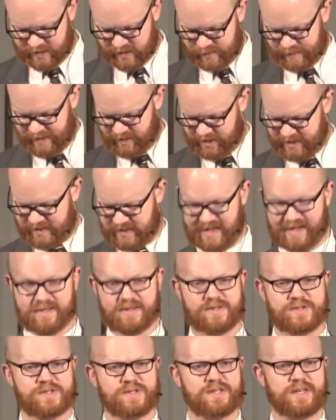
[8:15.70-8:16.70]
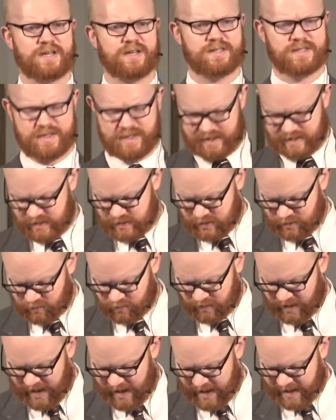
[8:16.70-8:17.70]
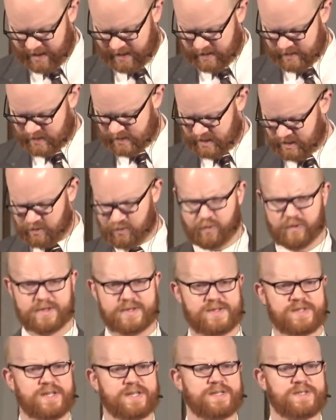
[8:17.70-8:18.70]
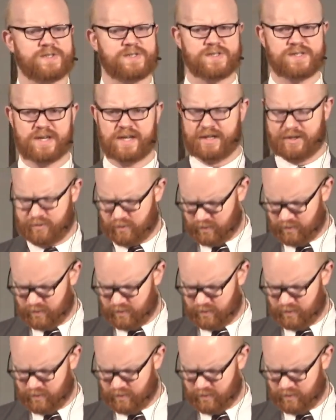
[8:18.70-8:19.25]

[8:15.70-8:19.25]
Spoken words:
spirit's instinct is to rise and resist and